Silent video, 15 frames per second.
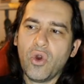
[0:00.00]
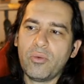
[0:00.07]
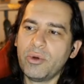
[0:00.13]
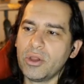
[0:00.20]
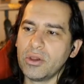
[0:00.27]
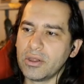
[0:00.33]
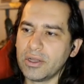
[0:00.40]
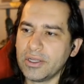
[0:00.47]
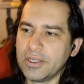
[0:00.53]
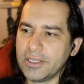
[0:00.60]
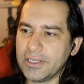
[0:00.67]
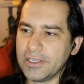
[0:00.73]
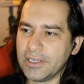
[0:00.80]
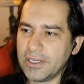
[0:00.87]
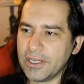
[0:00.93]
normal.
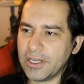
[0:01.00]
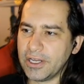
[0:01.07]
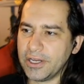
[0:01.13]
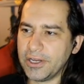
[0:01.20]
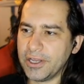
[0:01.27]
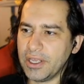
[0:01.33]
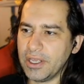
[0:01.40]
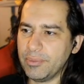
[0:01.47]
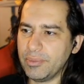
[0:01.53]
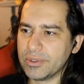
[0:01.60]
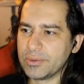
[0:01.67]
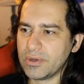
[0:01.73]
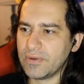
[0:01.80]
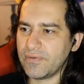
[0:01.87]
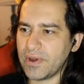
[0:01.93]

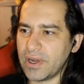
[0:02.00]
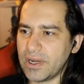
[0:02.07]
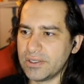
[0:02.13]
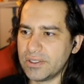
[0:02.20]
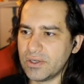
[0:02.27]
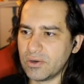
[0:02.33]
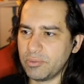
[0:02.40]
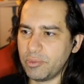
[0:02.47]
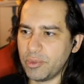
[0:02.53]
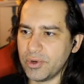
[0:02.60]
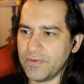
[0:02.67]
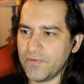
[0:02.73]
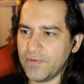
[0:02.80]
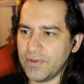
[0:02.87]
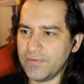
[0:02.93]
Impulse modifier
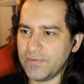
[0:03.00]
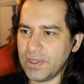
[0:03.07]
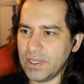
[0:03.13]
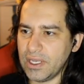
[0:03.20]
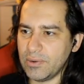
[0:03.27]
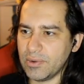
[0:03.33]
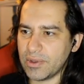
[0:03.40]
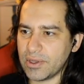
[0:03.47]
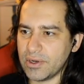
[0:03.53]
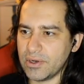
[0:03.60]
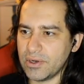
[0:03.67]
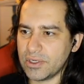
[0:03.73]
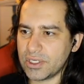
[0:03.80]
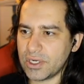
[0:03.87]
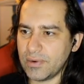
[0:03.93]
0.15 with an
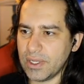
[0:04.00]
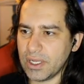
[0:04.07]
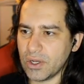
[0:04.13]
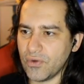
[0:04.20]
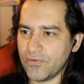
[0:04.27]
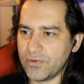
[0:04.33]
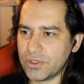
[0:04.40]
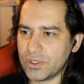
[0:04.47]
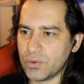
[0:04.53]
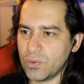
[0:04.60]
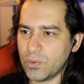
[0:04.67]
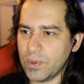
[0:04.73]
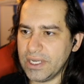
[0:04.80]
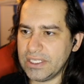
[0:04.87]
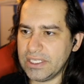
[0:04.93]
inertia rating of
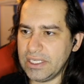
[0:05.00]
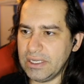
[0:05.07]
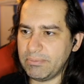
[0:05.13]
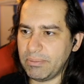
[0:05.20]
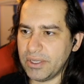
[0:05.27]
20,